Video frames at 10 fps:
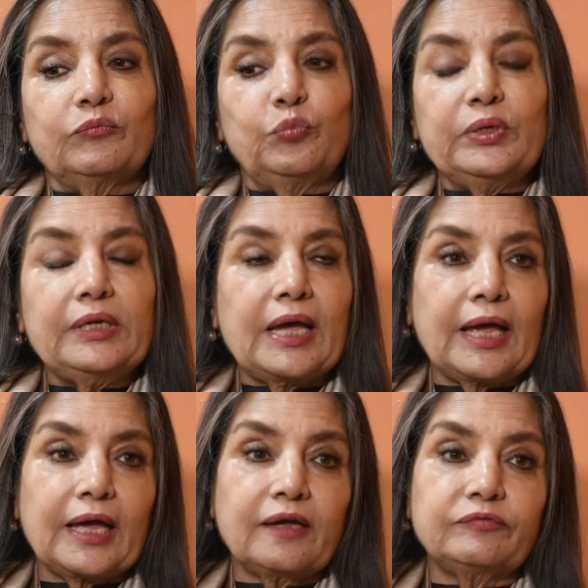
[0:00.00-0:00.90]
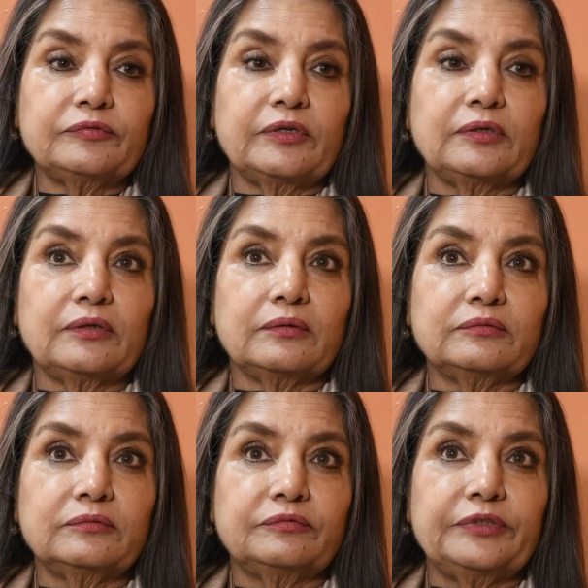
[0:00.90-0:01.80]
We have a
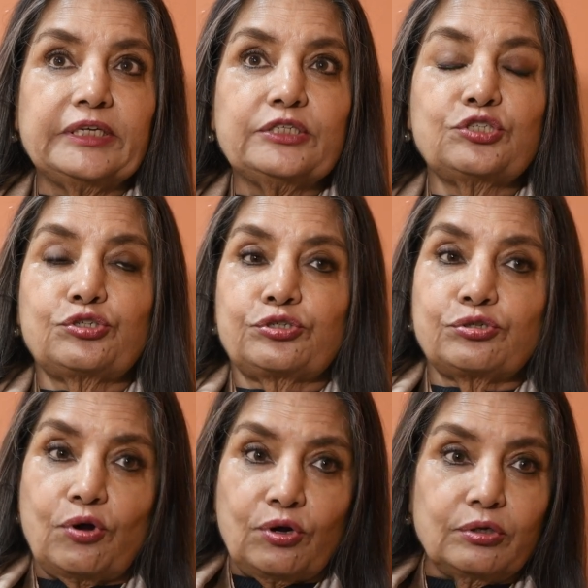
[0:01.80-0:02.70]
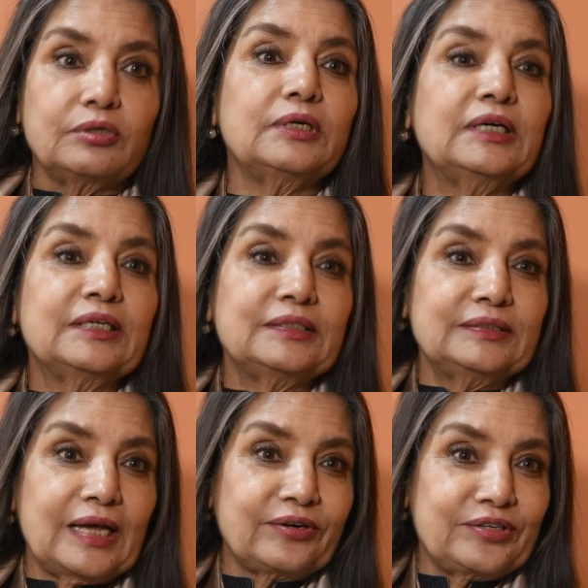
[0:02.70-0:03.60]
very strong
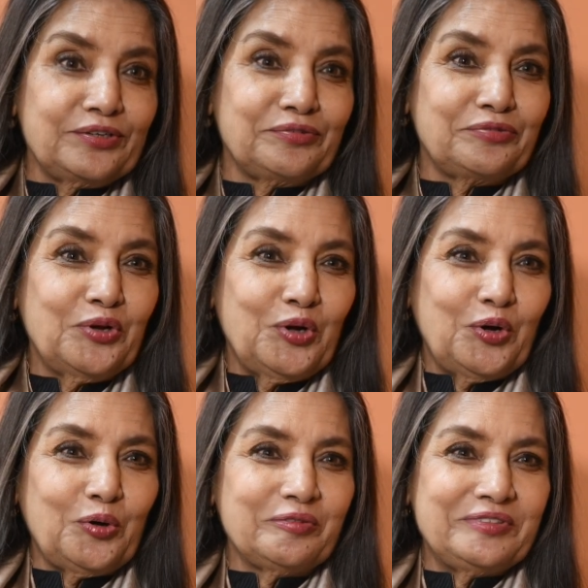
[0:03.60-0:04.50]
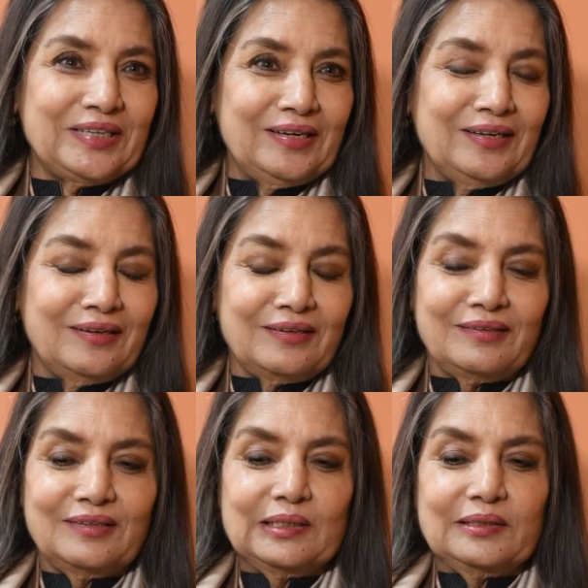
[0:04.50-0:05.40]
narrative of telling our
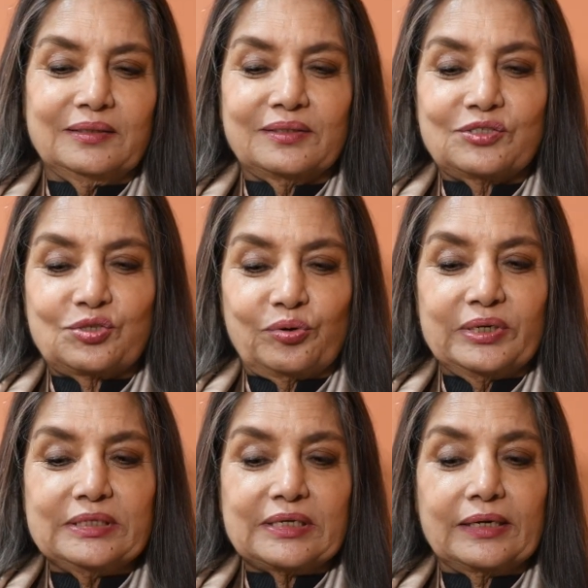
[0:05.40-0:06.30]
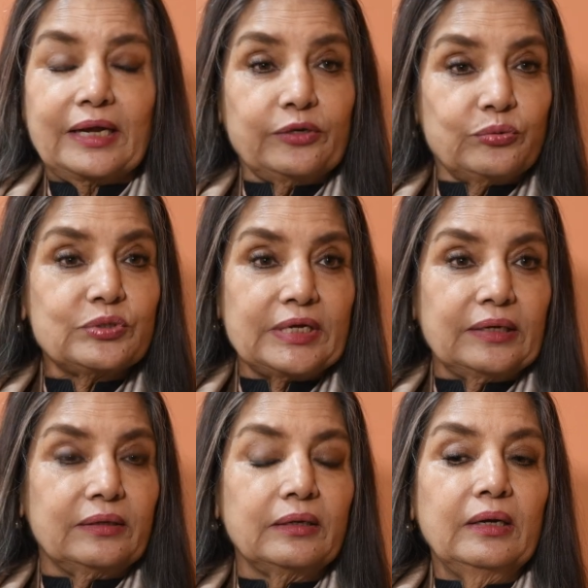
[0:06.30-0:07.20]
stories, and like you
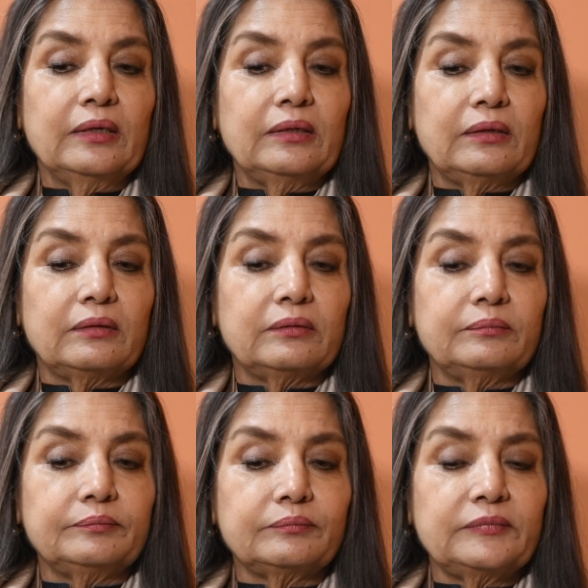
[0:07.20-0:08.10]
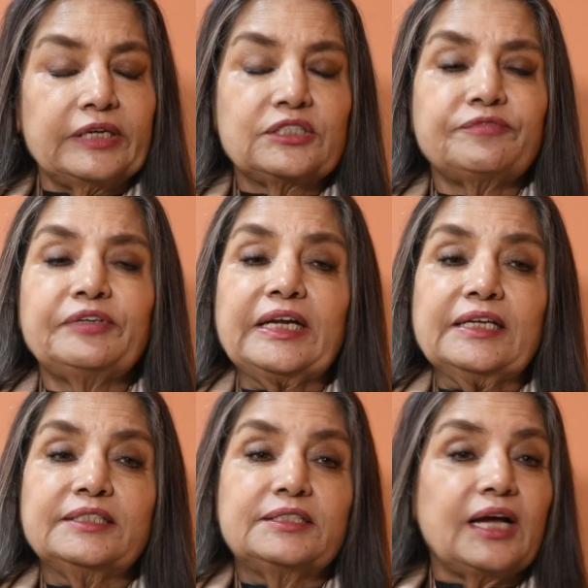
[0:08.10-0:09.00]
said, it's a
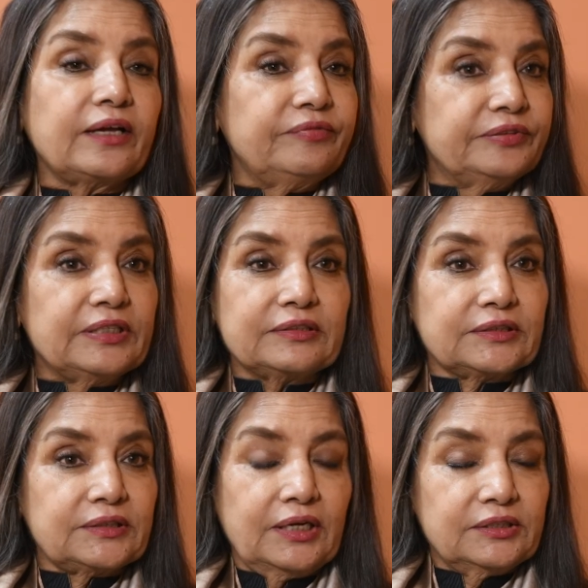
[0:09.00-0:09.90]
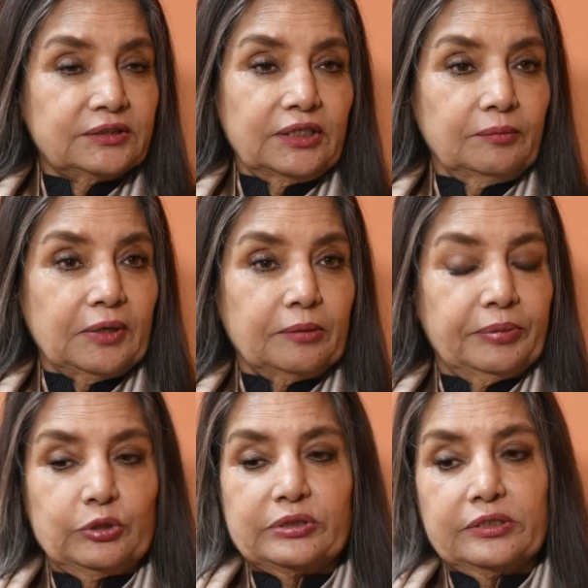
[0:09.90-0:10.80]
very diverse cinema
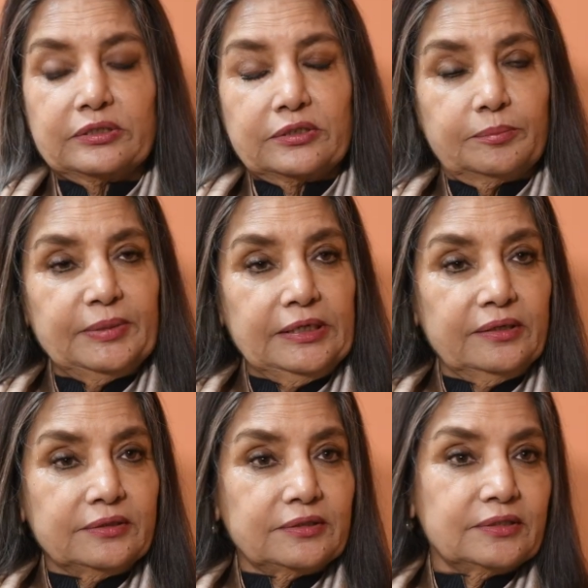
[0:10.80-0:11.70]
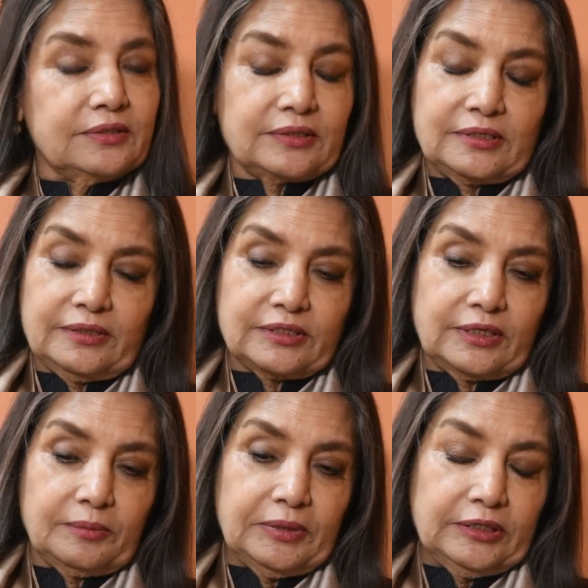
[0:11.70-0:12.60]
because there's Tamilian
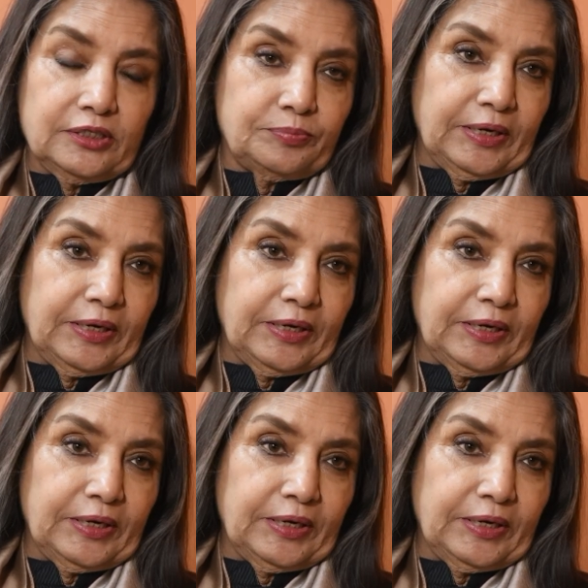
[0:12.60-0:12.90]
cinema, there's